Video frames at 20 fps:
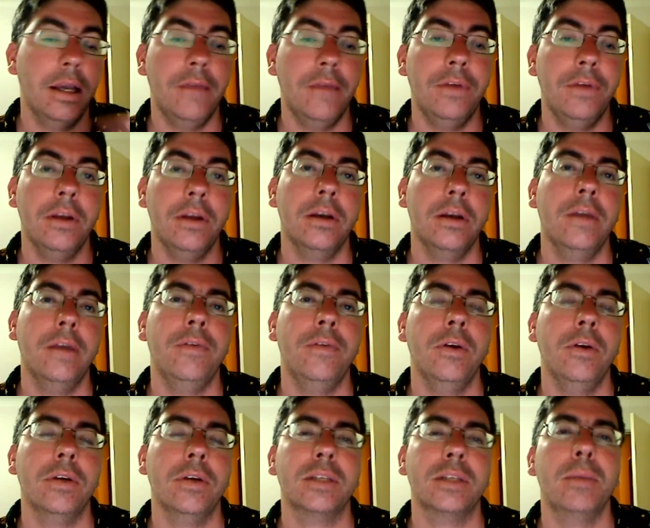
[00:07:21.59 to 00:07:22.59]
If
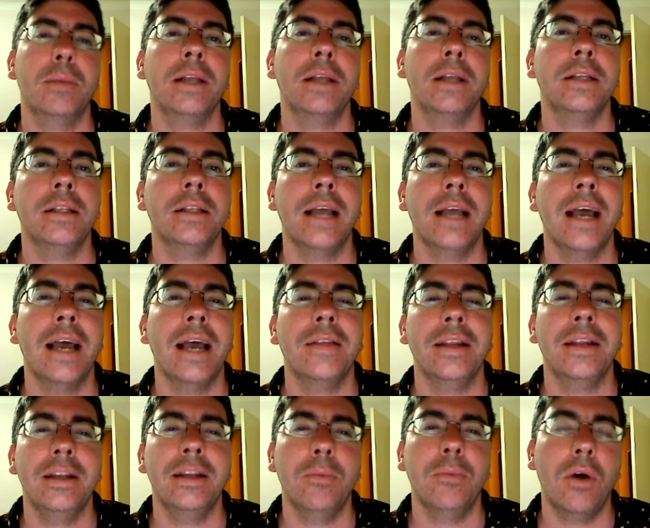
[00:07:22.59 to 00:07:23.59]
you're expecting
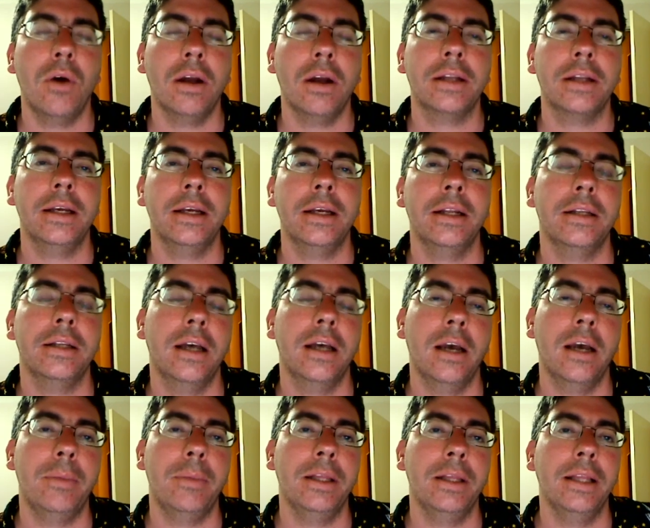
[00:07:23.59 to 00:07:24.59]
that, then you might get
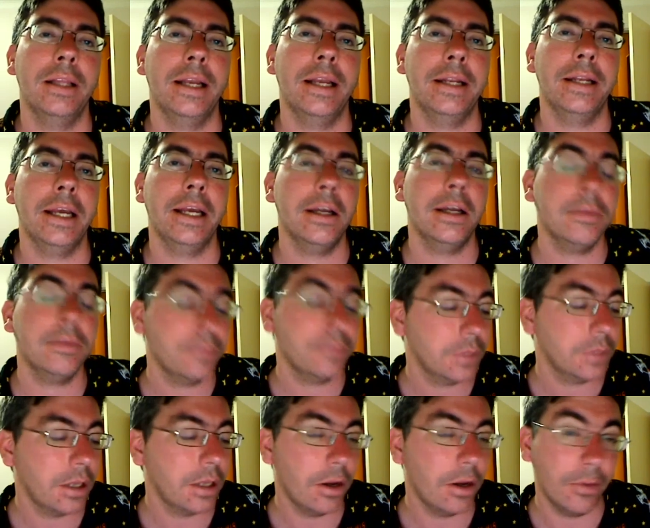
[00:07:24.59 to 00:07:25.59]
a bit let
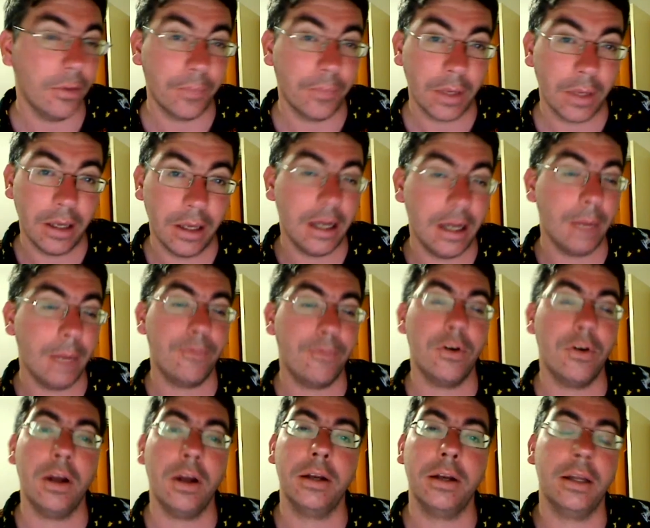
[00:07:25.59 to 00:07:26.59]
down. So
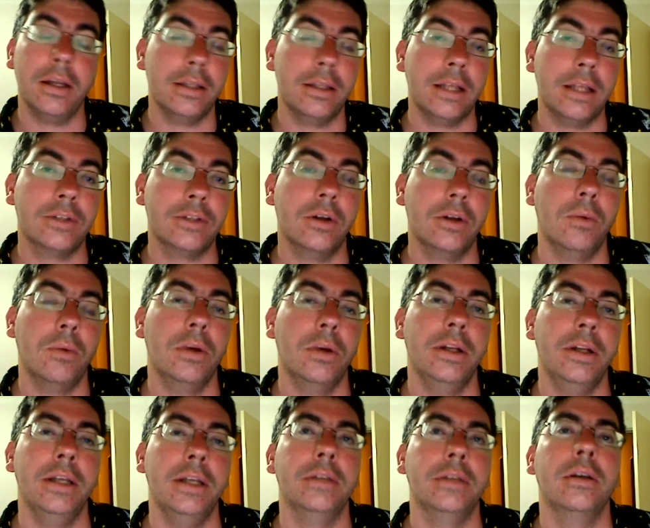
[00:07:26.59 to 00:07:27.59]
up front, that's not
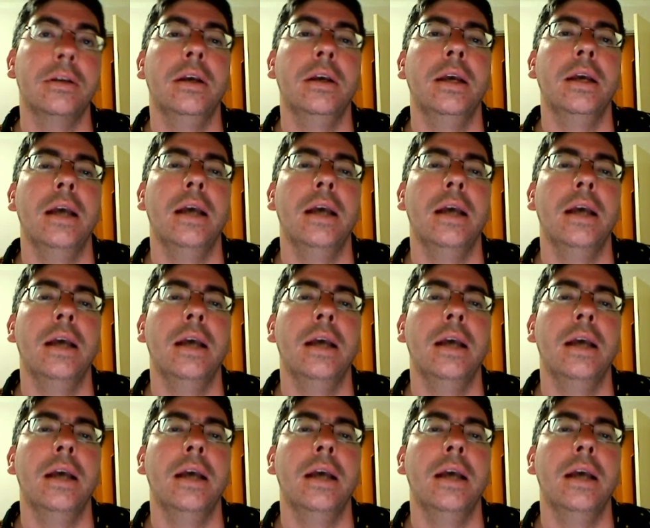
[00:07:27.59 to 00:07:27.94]
what it is.